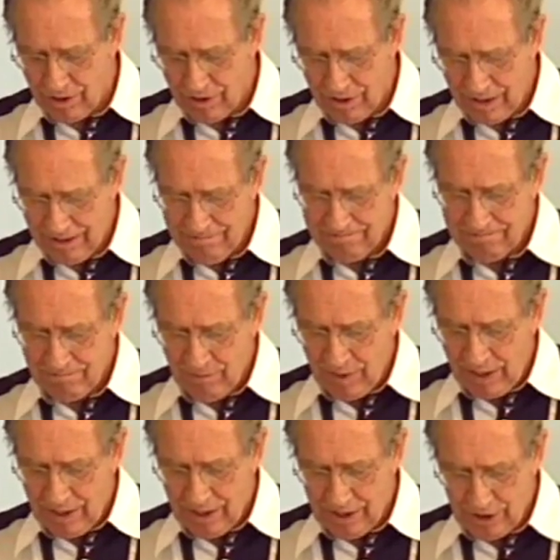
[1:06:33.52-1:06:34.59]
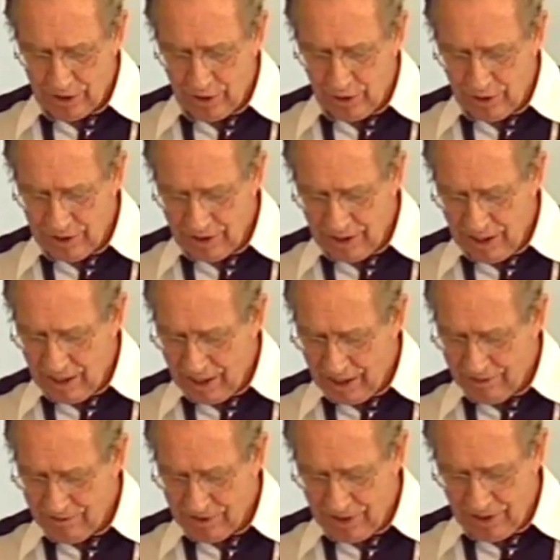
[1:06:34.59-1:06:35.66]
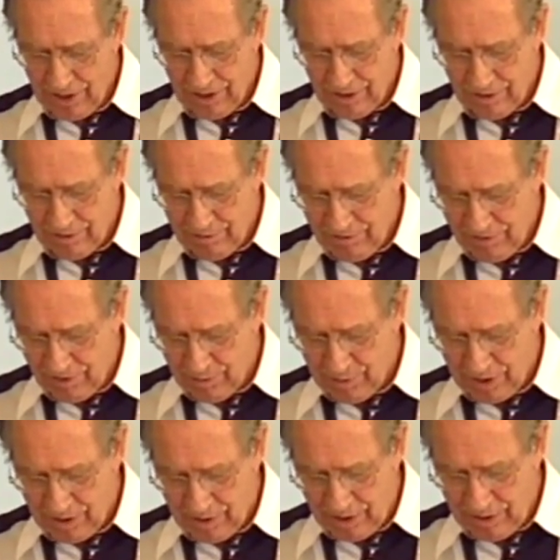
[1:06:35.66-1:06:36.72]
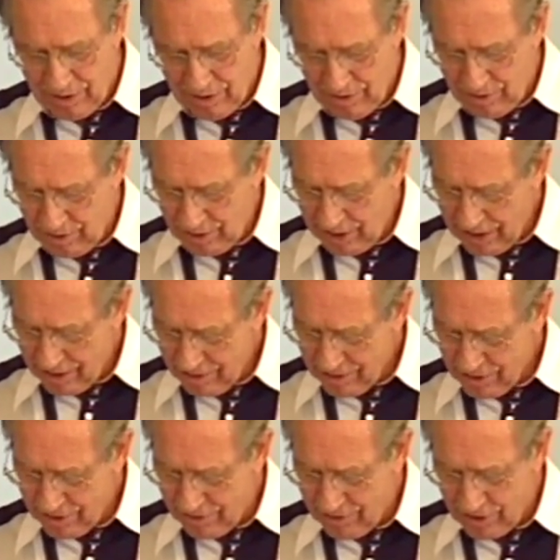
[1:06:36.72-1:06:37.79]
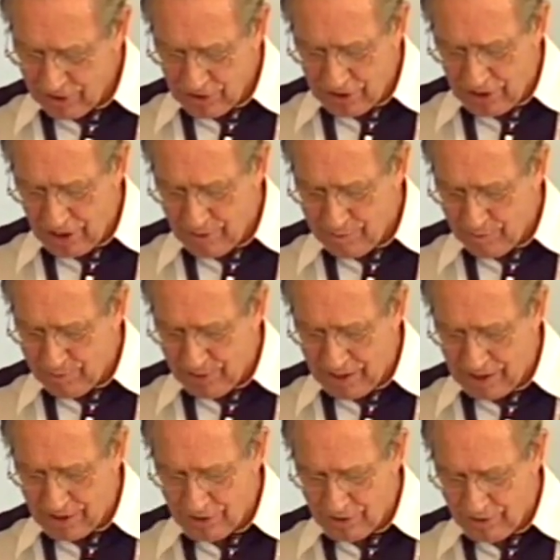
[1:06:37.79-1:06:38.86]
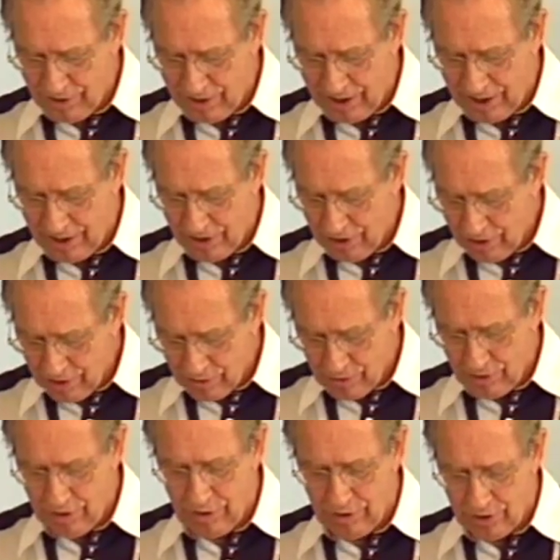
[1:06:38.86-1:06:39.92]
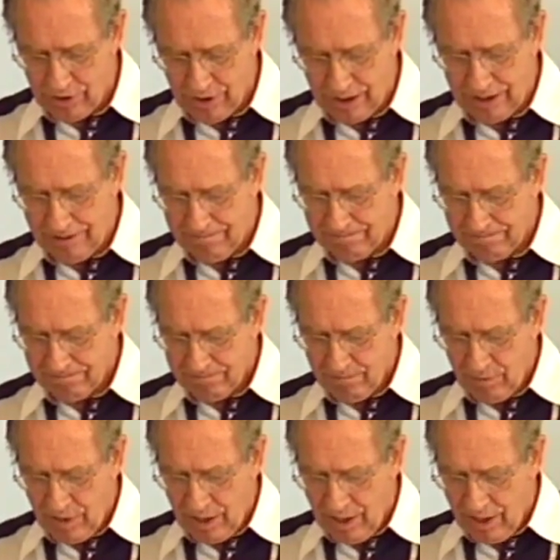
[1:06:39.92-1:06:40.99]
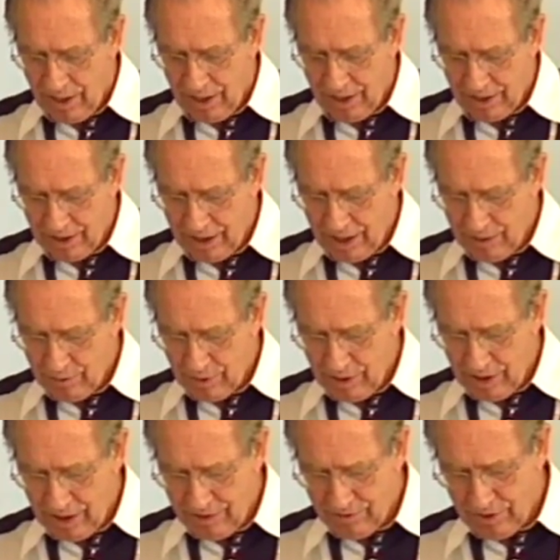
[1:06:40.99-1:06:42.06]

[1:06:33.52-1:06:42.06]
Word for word: is going to have to end from the letters of the same apostle that introduced it. And that will have to go to 1